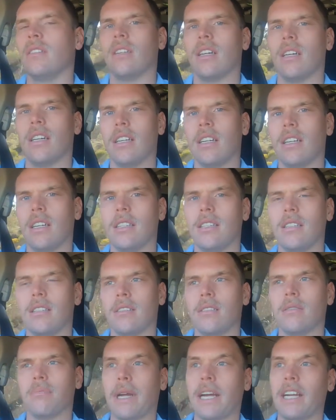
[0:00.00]

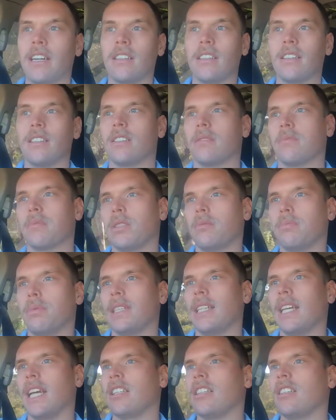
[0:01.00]
and apparently there's some
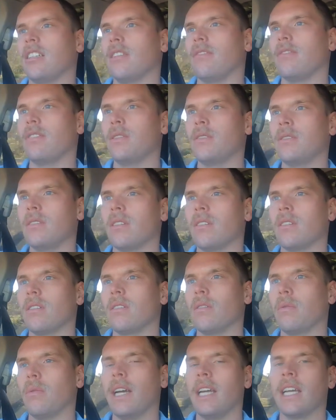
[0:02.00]
spectacular views
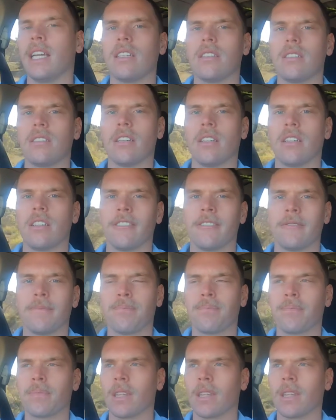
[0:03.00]
along the way, so